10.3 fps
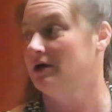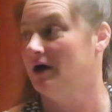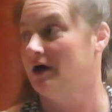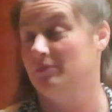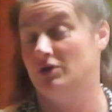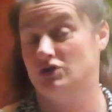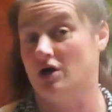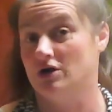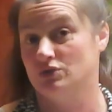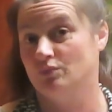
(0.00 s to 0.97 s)
the
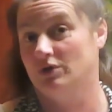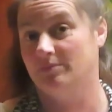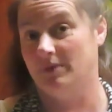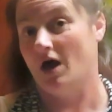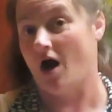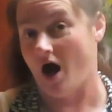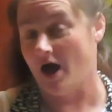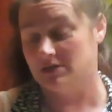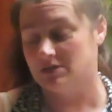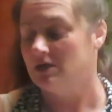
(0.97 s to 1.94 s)
jars will be
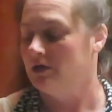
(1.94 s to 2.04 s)
hot